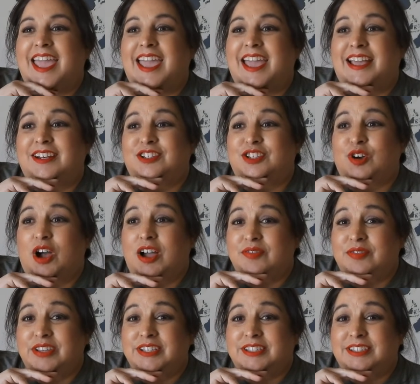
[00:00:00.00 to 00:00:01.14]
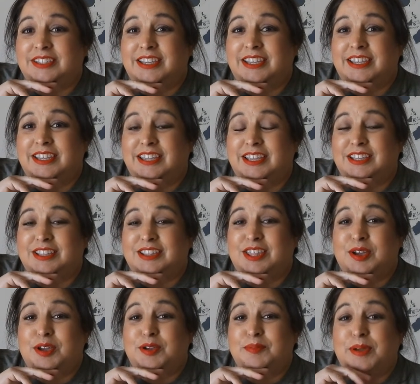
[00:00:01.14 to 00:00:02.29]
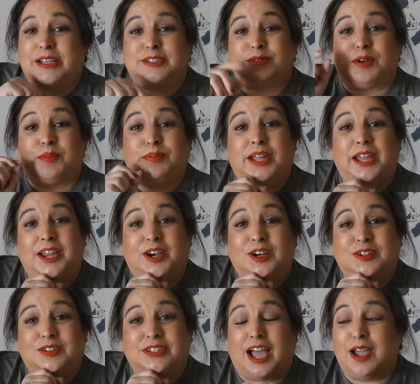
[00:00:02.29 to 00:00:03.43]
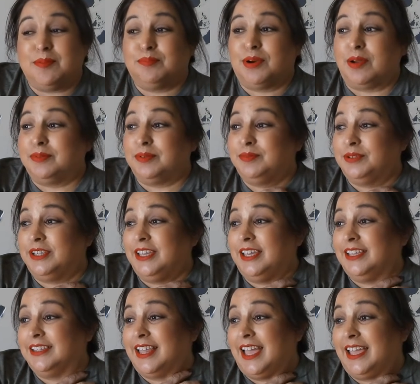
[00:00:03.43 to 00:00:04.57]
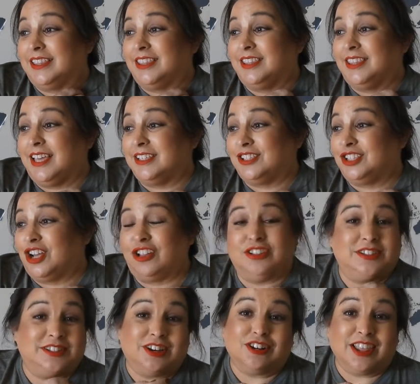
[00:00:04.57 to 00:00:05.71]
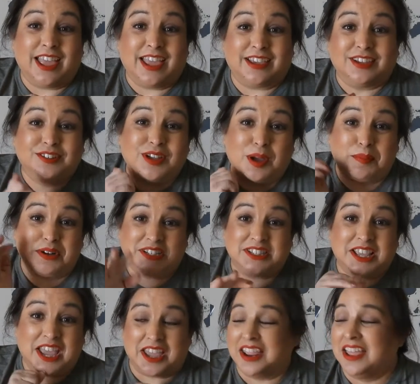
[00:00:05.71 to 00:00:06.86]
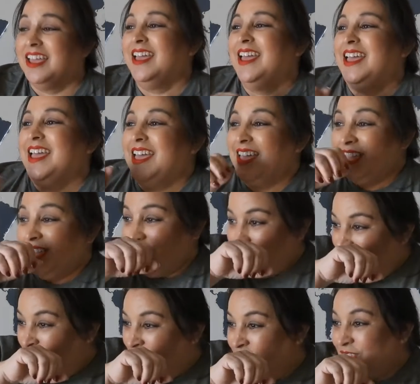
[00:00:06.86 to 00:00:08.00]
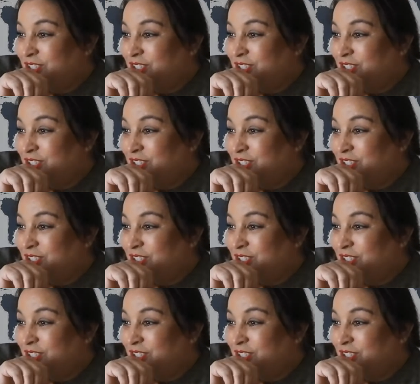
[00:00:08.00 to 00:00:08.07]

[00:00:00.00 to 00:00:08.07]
And so obviously the basketball players, I'm probably like as tall as their leg. I'm going to say it.